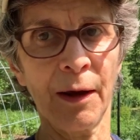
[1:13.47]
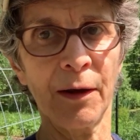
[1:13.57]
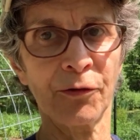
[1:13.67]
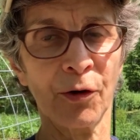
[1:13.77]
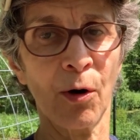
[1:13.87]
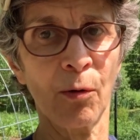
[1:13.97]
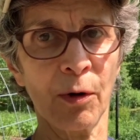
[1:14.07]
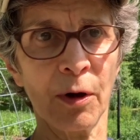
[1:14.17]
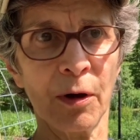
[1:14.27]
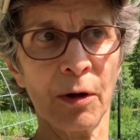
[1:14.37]
So
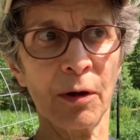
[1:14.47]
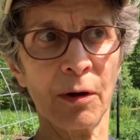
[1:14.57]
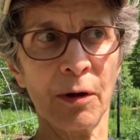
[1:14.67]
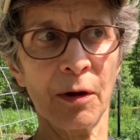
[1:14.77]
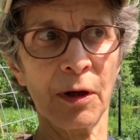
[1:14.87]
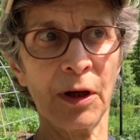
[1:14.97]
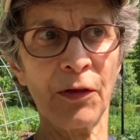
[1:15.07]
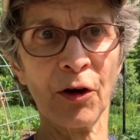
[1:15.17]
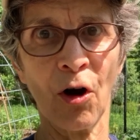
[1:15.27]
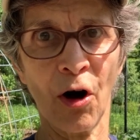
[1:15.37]
in
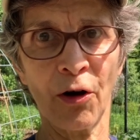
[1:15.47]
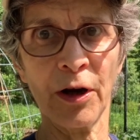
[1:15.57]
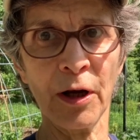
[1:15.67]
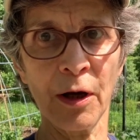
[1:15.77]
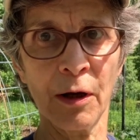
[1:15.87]
the garden,